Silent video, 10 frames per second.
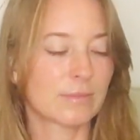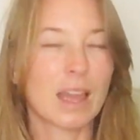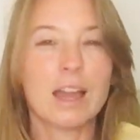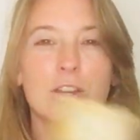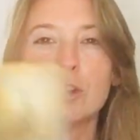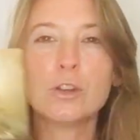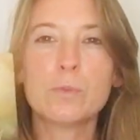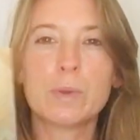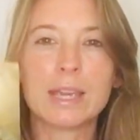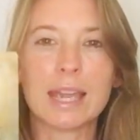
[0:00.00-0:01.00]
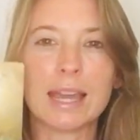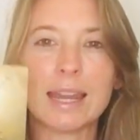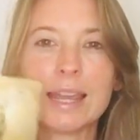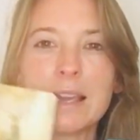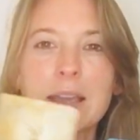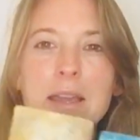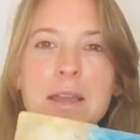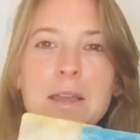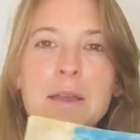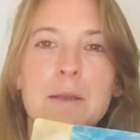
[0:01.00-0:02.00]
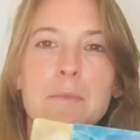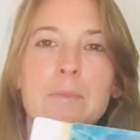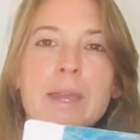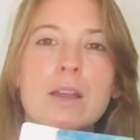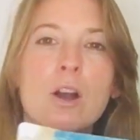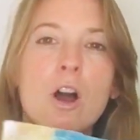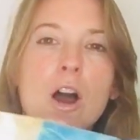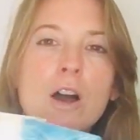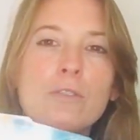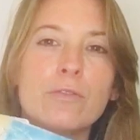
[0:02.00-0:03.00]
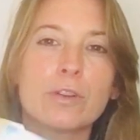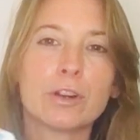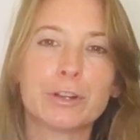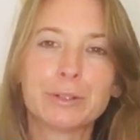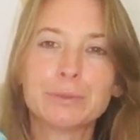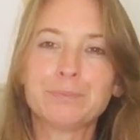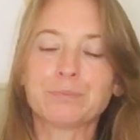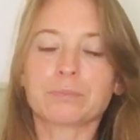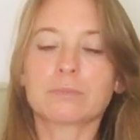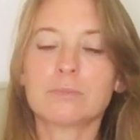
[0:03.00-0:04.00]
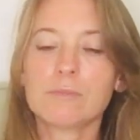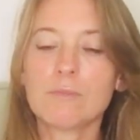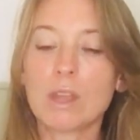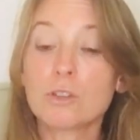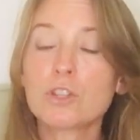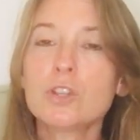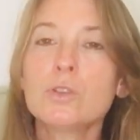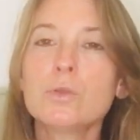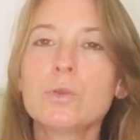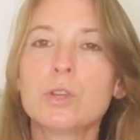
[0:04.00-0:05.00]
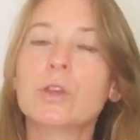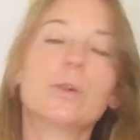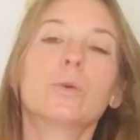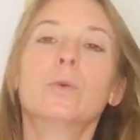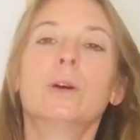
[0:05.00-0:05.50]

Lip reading: a new beginning being offered to you,